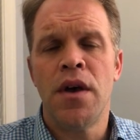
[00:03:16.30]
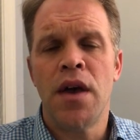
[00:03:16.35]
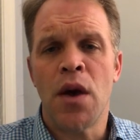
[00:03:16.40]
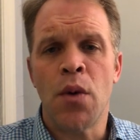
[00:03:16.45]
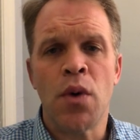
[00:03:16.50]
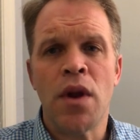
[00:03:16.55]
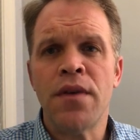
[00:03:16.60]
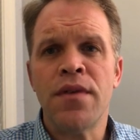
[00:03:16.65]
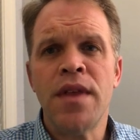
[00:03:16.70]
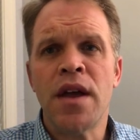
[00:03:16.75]

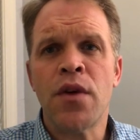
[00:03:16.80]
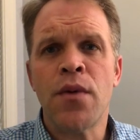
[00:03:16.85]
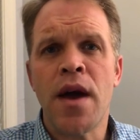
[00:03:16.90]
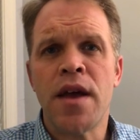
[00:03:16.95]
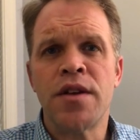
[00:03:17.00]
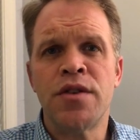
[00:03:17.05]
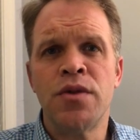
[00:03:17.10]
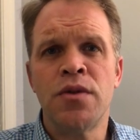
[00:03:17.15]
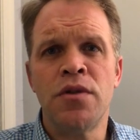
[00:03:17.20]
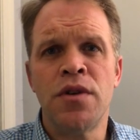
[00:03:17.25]
And whatever that
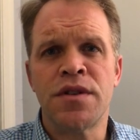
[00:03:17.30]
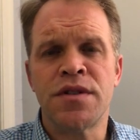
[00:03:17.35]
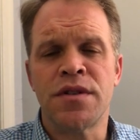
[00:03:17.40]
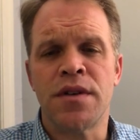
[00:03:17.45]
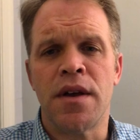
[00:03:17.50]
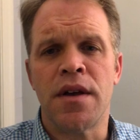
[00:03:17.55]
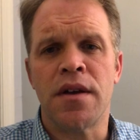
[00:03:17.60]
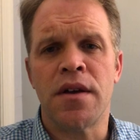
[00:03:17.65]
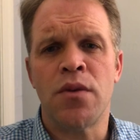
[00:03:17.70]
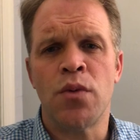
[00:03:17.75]
gratitude looks
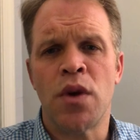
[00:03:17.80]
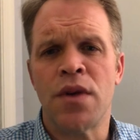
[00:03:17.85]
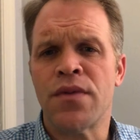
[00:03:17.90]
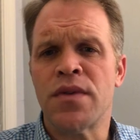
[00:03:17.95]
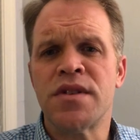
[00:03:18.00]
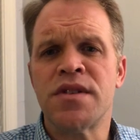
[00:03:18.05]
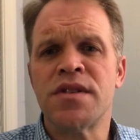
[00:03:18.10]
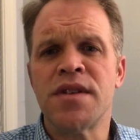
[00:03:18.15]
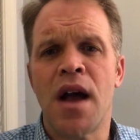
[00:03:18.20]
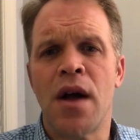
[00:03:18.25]
like, whatever
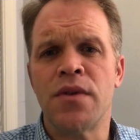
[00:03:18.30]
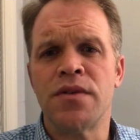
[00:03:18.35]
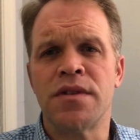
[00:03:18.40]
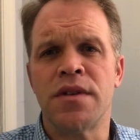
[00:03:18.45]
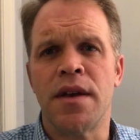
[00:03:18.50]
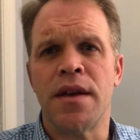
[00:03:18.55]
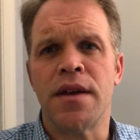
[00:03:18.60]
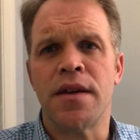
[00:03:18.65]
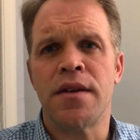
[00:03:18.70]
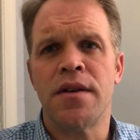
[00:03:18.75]
it sounds
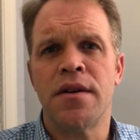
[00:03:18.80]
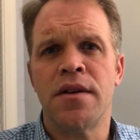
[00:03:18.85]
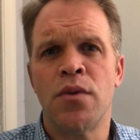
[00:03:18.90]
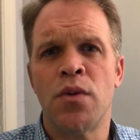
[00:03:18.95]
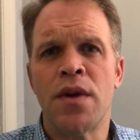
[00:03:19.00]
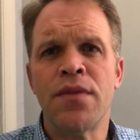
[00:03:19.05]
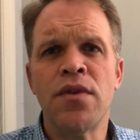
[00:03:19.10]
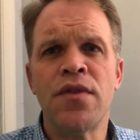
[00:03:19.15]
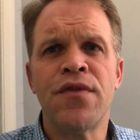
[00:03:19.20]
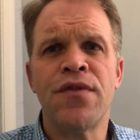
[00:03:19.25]
like,
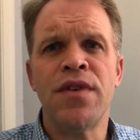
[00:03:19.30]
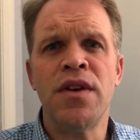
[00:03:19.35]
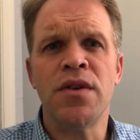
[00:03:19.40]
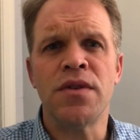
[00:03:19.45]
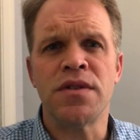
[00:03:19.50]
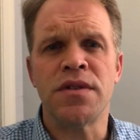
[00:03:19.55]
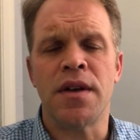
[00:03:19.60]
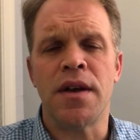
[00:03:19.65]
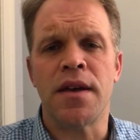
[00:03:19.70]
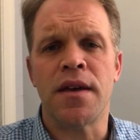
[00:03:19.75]
whatever it
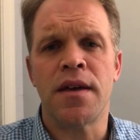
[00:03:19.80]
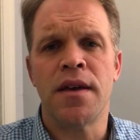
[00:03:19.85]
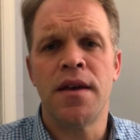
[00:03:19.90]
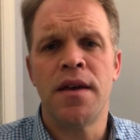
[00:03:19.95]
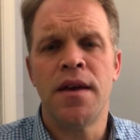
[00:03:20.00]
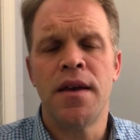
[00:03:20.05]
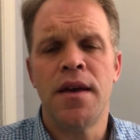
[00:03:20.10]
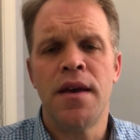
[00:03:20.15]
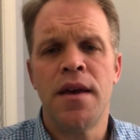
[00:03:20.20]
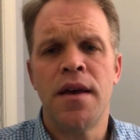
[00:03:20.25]
feels like,
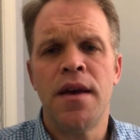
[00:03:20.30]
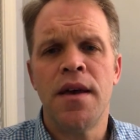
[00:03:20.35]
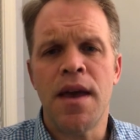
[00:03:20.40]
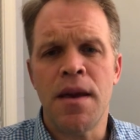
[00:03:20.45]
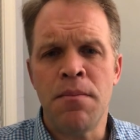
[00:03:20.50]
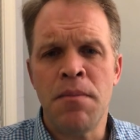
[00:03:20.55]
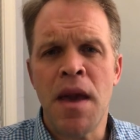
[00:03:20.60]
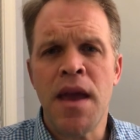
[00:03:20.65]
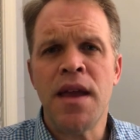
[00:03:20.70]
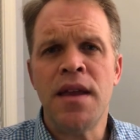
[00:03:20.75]

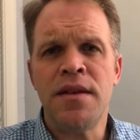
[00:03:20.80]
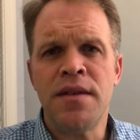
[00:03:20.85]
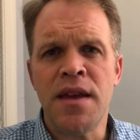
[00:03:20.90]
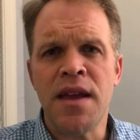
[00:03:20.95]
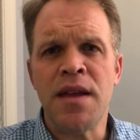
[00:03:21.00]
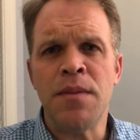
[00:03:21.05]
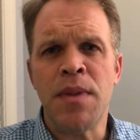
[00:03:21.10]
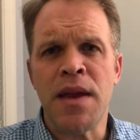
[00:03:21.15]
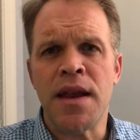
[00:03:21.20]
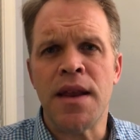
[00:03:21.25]
it may
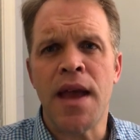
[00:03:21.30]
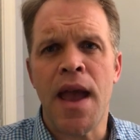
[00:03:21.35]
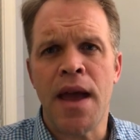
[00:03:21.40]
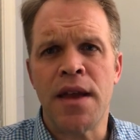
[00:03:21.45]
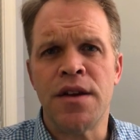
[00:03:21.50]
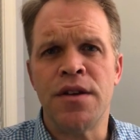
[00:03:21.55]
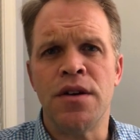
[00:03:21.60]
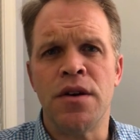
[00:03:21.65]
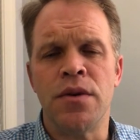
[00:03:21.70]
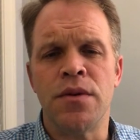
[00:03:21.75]
indeed be an
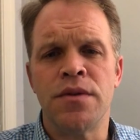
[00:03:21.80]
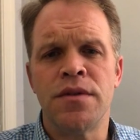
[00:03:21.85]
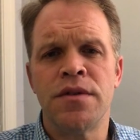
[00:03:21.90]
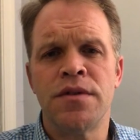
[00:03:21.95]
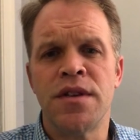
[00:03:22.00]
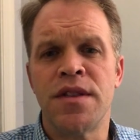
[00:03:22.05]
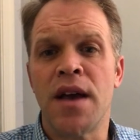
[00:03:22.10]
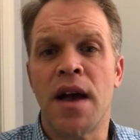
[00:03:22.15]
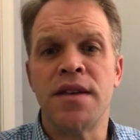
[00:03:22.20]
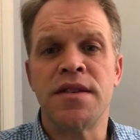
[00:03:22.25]
antidote
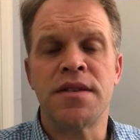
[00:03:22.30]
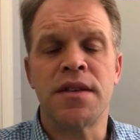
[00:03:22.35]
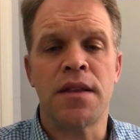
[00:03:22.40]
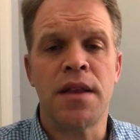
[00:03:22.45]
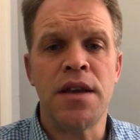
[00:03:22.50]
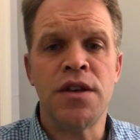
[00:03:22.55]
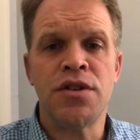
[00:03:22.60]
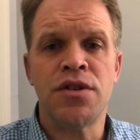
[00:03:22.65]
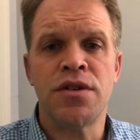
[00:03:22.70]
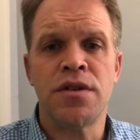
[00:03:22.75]
to the
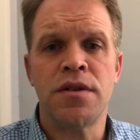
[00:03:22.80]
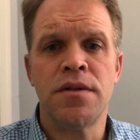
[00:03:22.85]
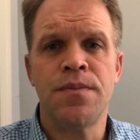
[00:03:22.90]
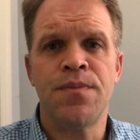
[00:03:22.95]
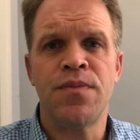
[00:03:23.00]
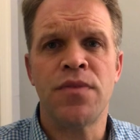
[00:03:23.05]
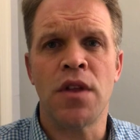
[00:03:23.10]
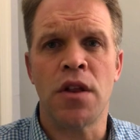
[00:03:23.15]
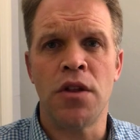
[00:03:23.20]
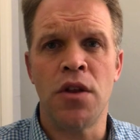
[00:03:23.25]

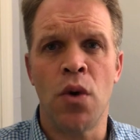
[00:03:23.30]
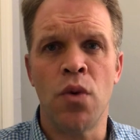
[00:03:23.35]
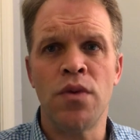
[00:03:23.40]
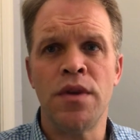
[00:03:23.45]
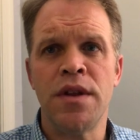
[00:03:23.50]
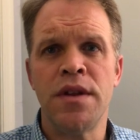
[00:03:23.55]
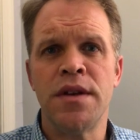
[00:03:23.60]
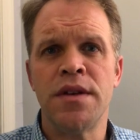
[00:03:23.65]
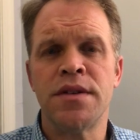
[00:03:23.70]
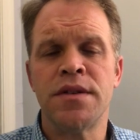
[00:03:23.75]
isolation, the
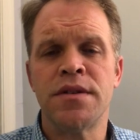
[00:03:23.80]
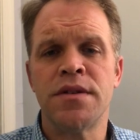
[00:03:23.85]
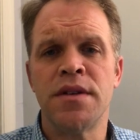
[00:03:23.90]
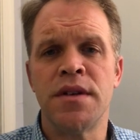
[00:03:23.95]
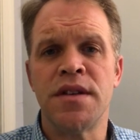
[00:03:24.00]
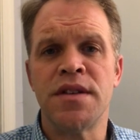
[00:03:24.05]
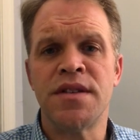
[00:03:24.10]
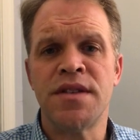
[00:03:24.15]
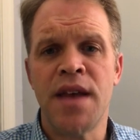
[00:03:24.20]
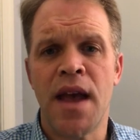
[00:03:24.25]
loneliness,
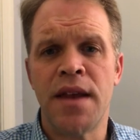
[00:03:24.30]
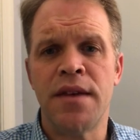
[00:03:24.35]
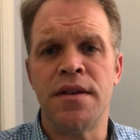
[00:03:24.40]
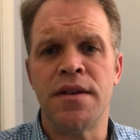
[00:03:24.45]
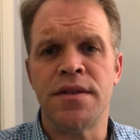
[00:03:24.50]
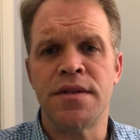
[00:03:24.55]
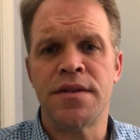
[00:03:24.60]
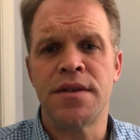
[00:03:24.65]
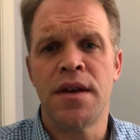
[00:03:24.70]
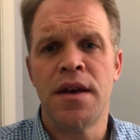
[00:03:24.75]
and the
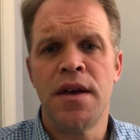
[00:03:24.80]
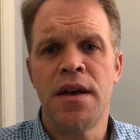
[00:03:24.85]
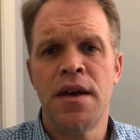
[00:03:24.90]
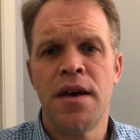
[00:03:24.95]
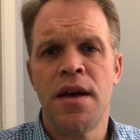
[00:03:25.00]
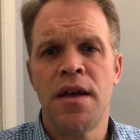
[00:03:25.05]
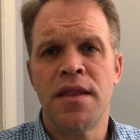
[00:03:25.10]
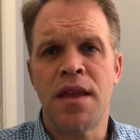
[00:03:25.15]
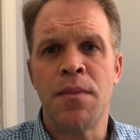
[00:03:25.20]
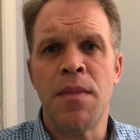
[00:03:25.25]
sadness
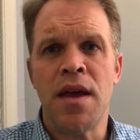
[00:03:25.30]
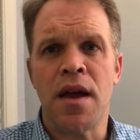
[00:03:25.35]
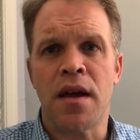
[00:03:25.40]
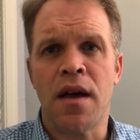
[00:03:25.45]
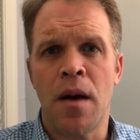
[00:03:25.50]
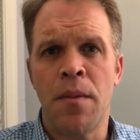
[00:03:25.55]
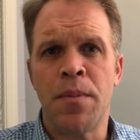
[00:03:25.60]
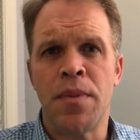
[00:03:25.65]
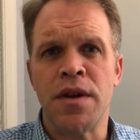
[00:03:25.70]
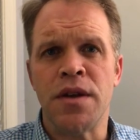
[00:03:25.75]
that may
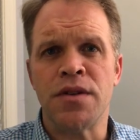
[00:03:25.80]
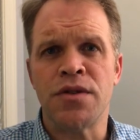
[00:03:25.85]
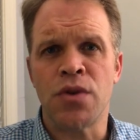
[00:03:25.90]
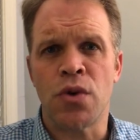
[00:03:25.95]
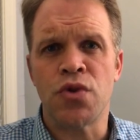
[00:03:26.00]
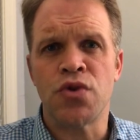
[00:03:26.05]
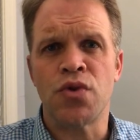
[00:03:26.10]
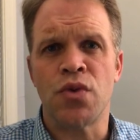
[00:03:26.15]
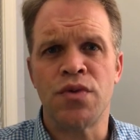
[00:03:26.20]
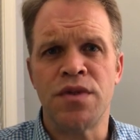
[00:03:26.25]
accompany
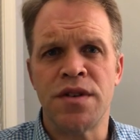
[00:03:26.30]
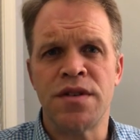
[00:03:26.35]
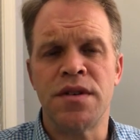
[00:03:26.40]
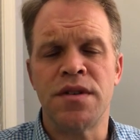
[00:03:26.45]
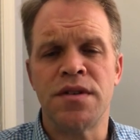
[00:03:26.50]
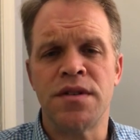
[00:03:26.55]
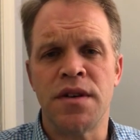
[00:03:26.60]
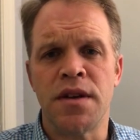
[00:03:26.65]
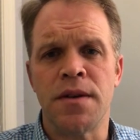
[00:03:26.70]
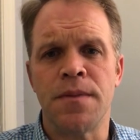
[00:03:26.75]
social
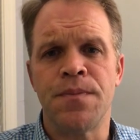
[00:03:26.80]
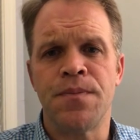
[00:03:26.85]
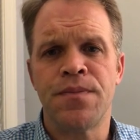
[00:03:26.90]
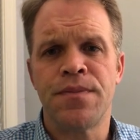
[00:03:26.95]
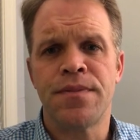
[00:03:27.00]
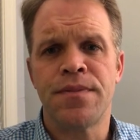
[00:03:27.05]
distancing.